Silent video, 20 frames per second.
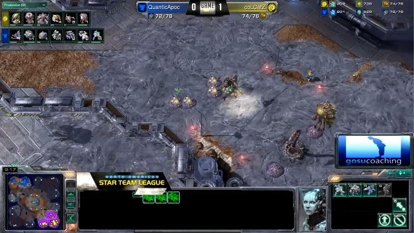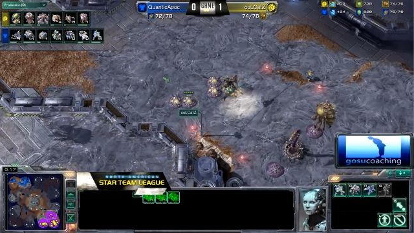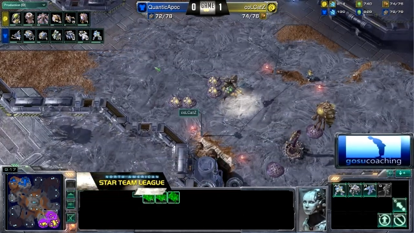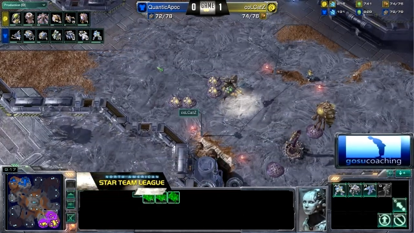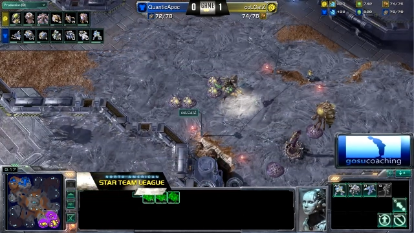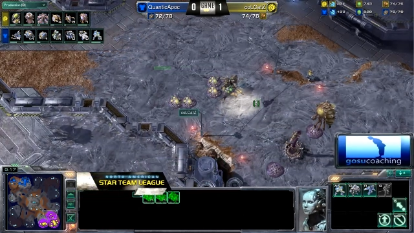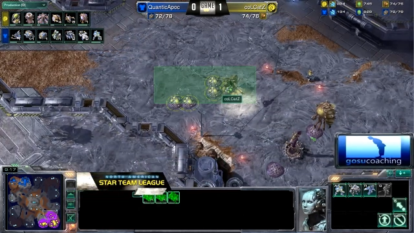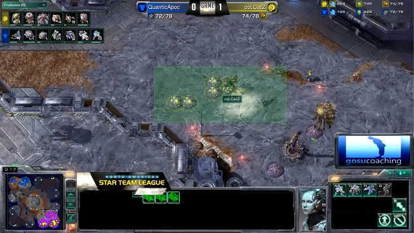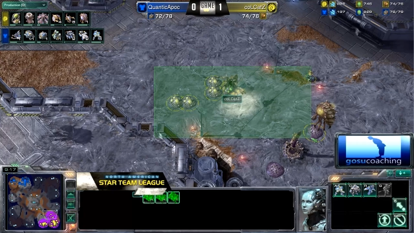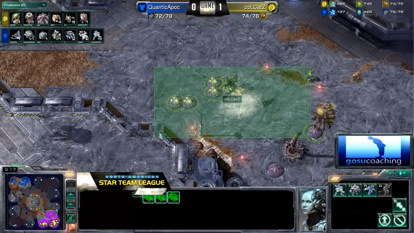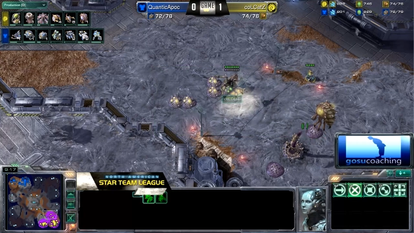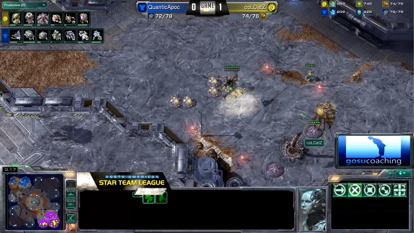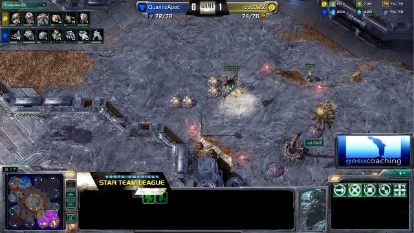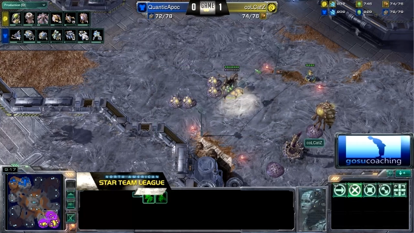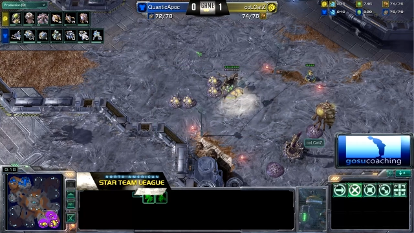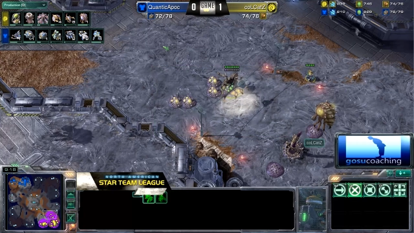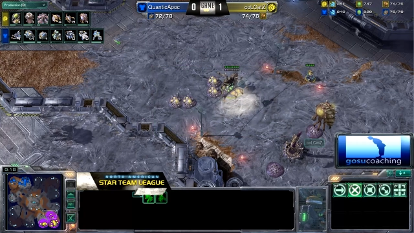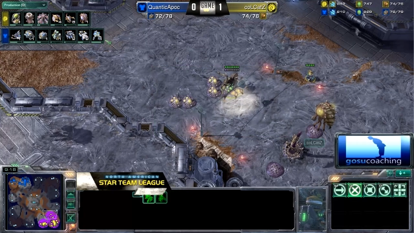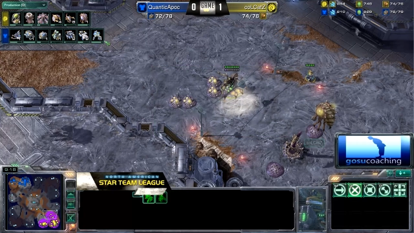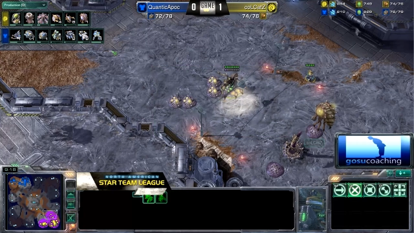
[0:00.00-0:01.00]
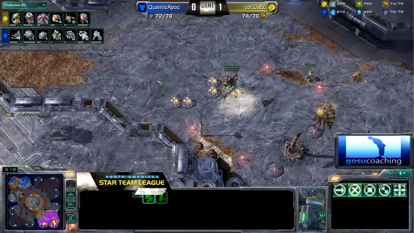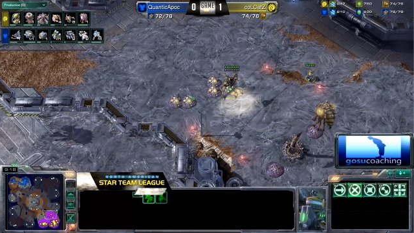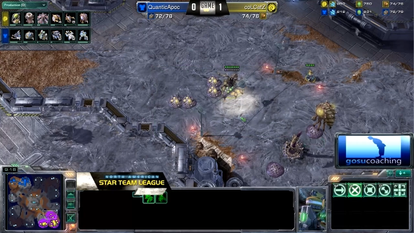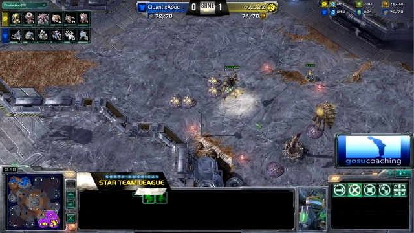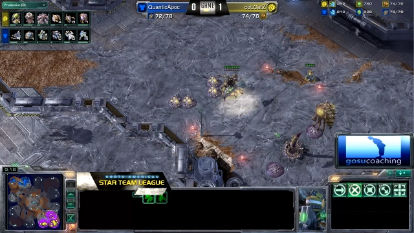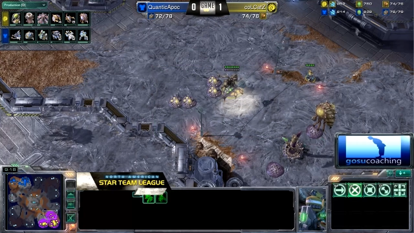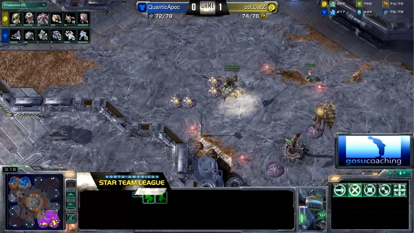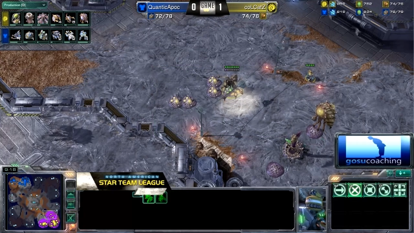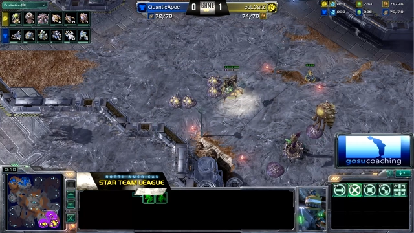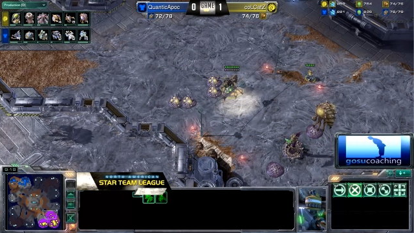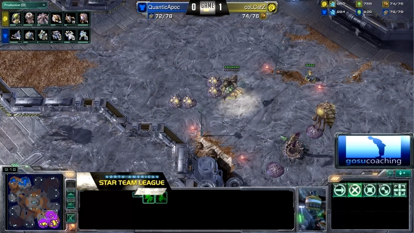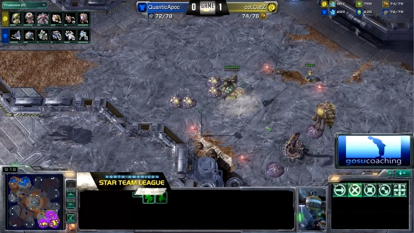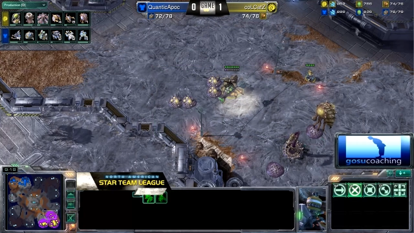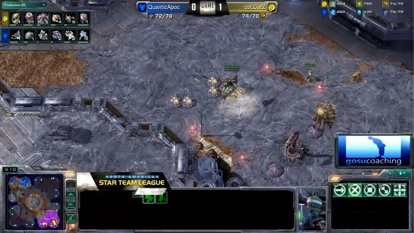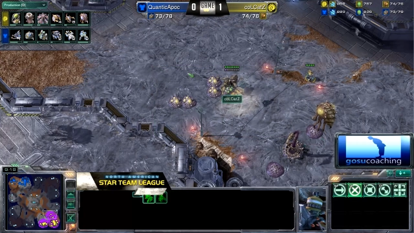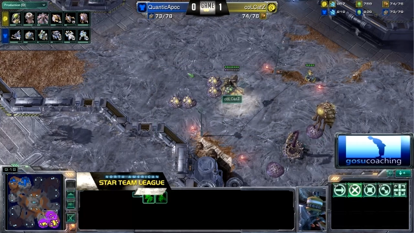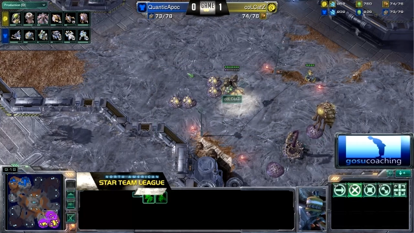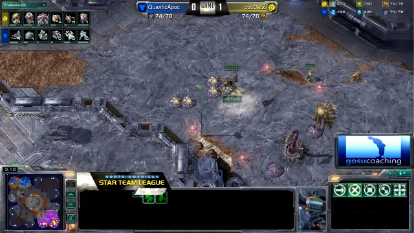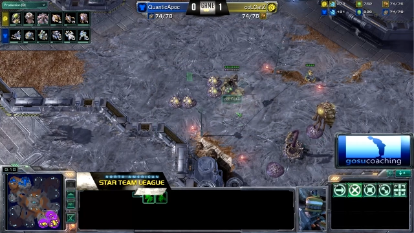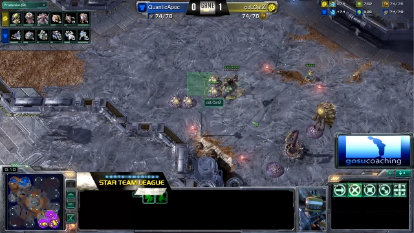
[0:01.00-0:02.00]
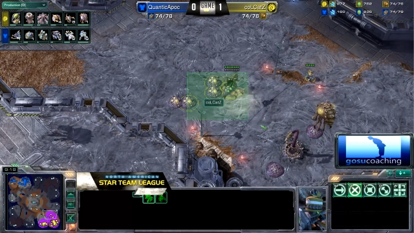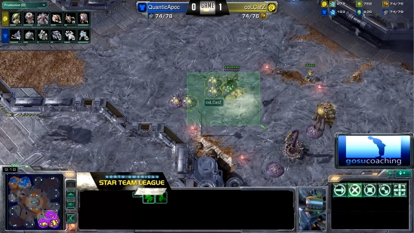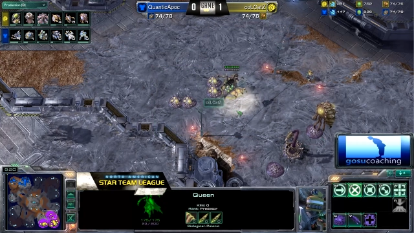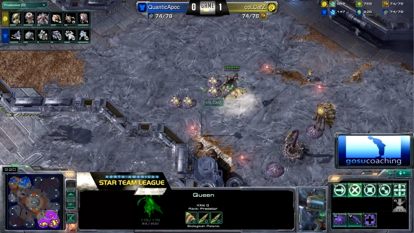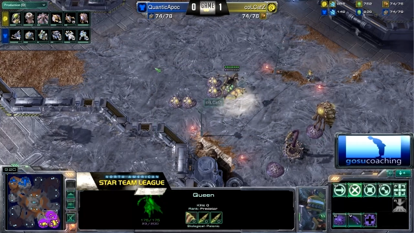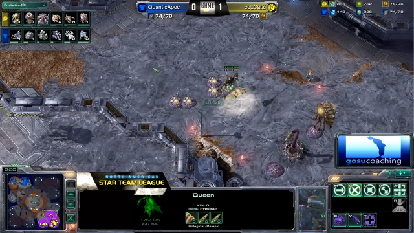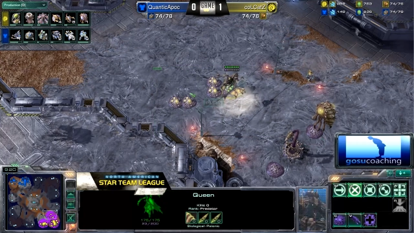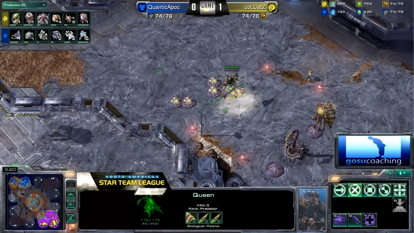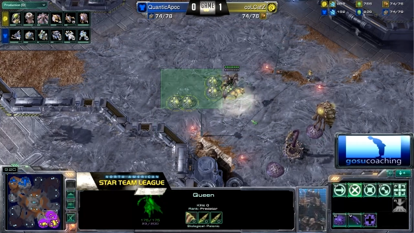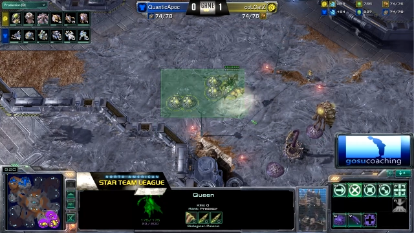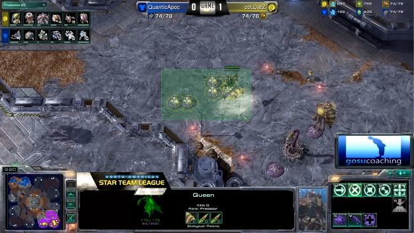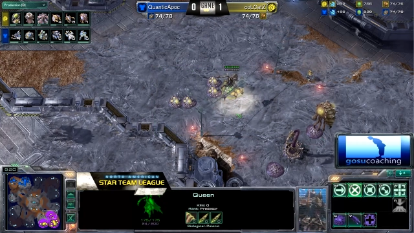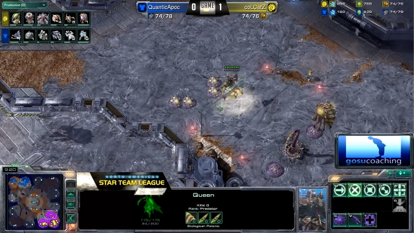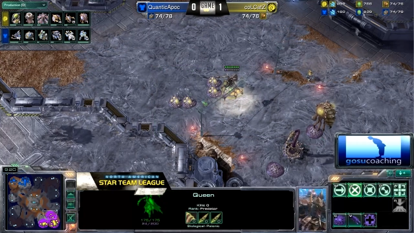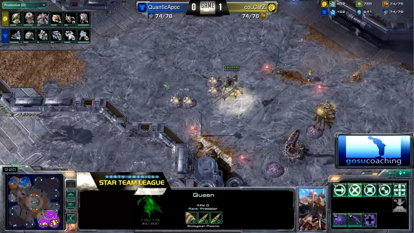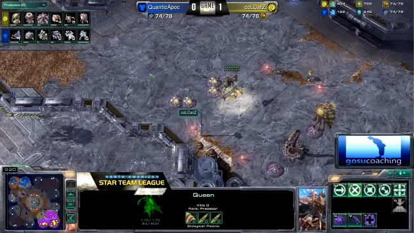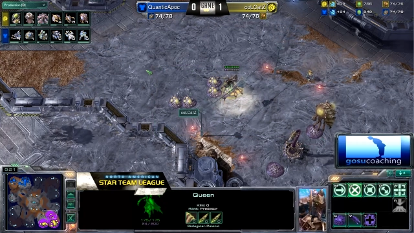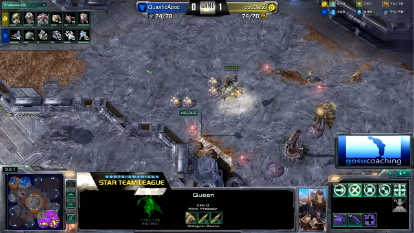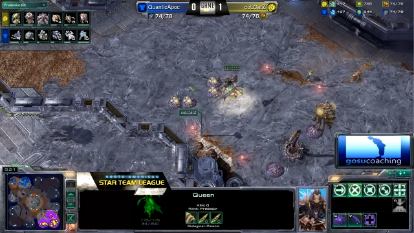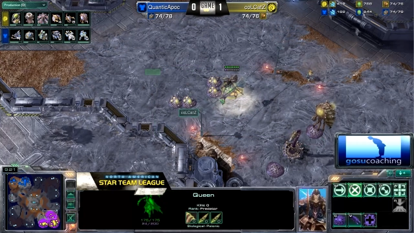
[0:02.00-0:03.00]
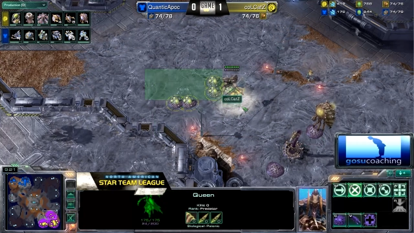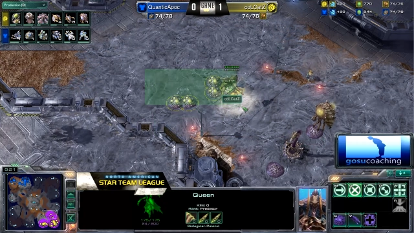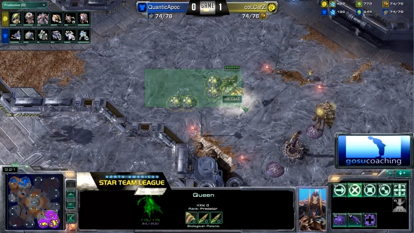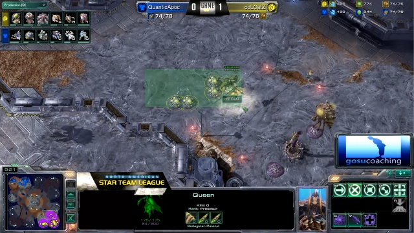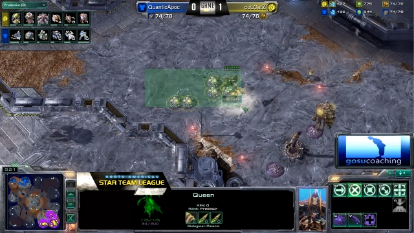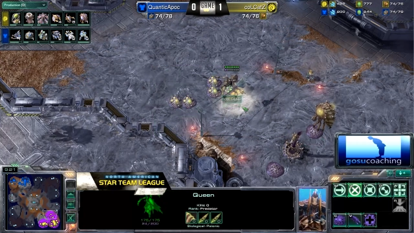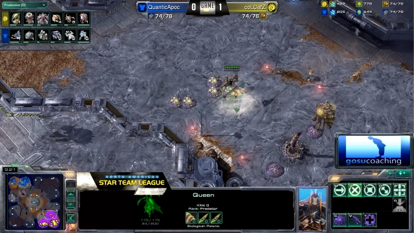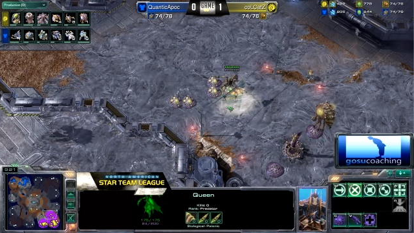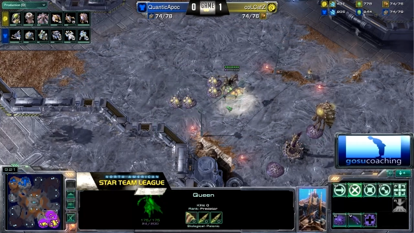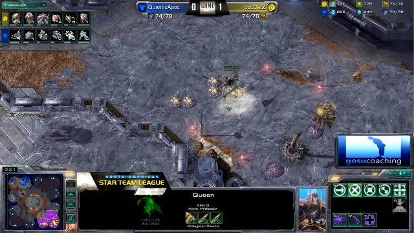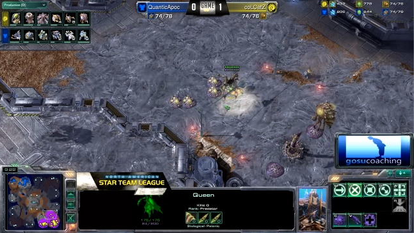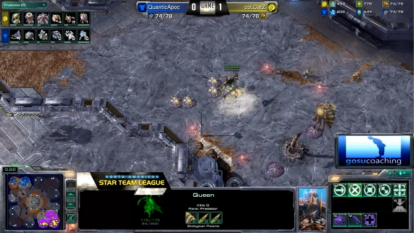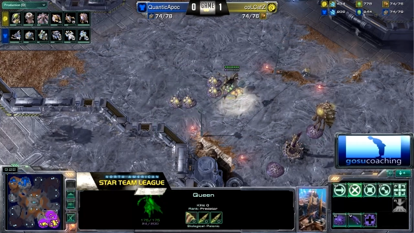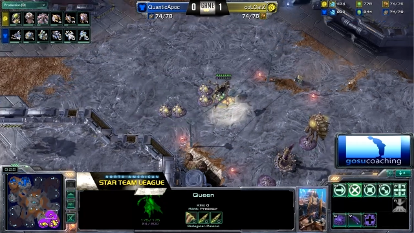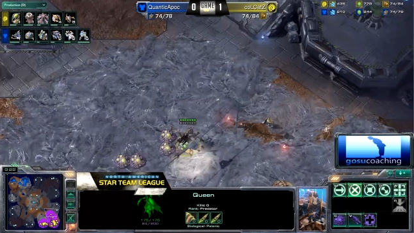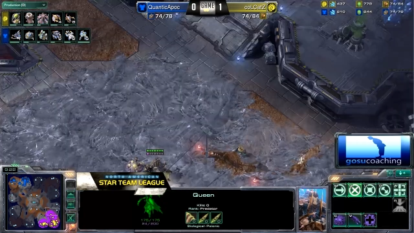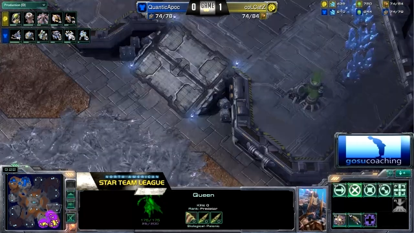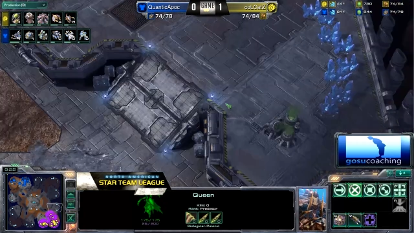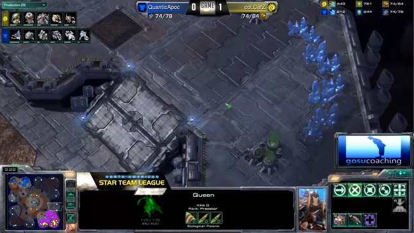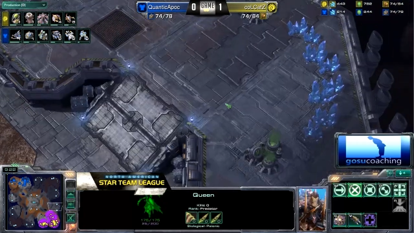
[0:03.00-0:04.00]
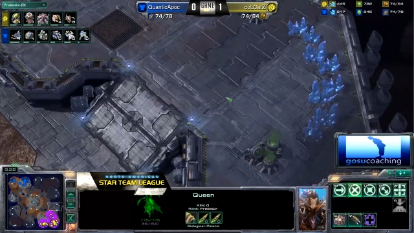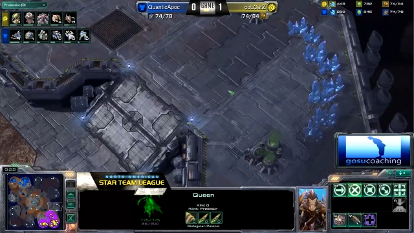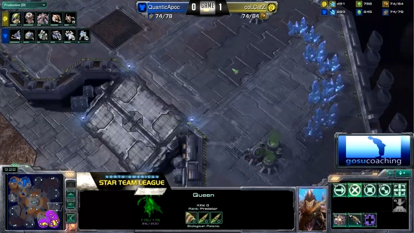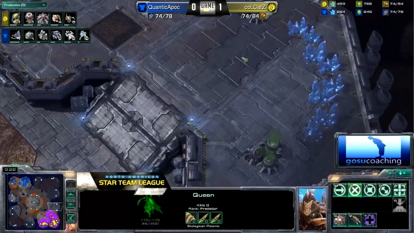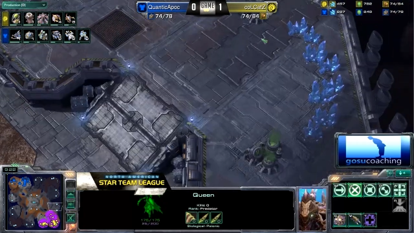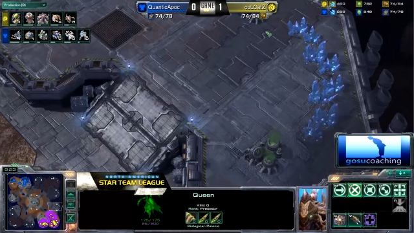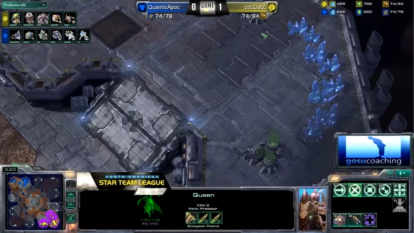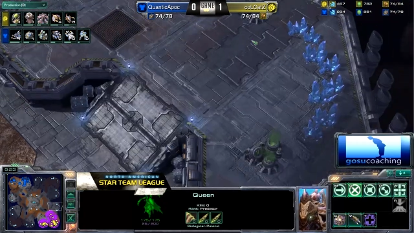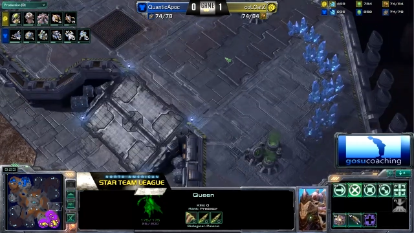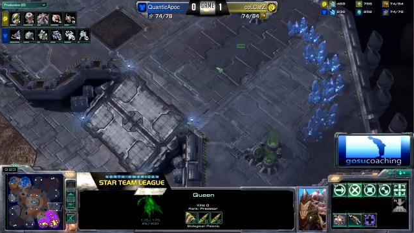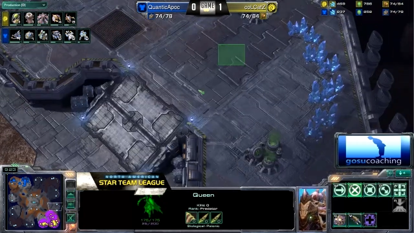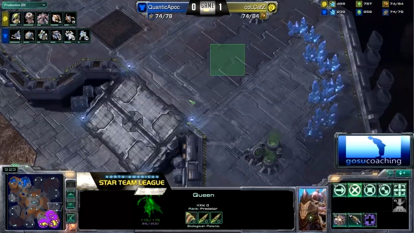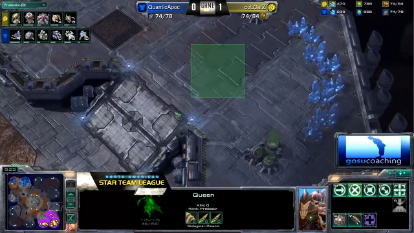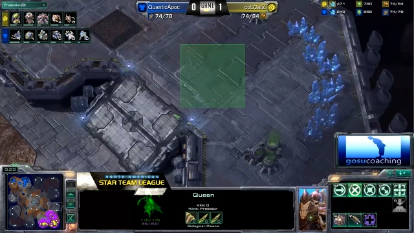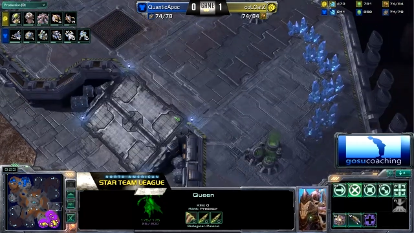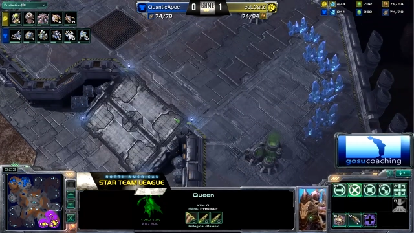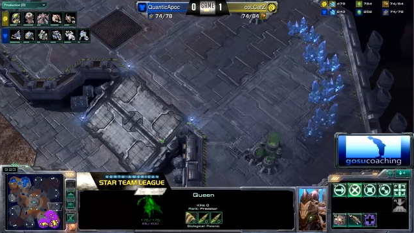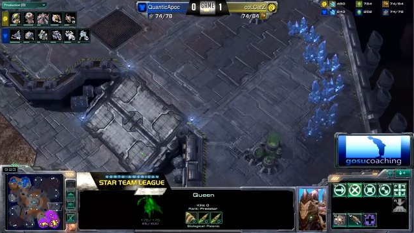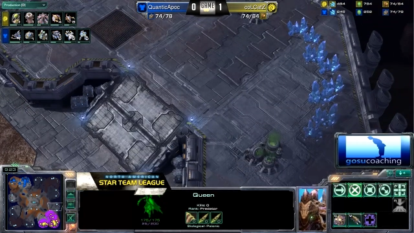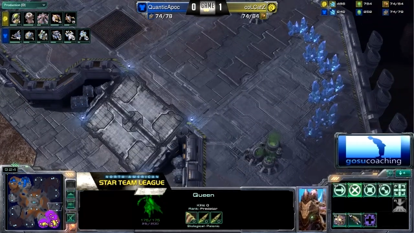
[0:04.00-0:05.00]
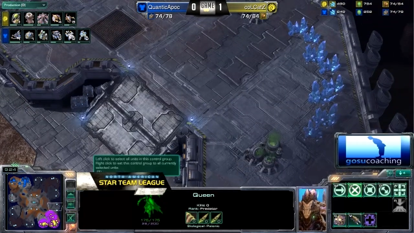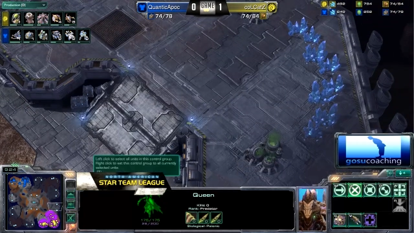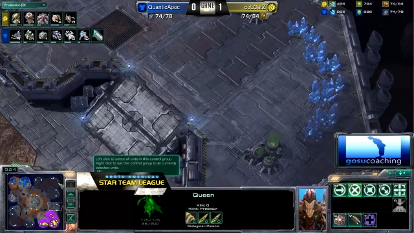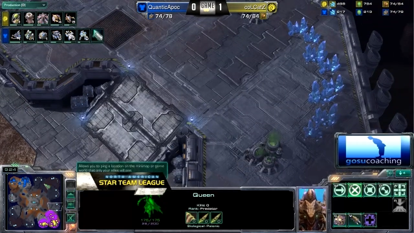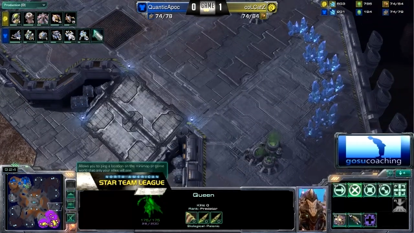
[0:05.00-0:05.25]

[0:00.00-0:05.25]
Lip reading: (no speaker visible)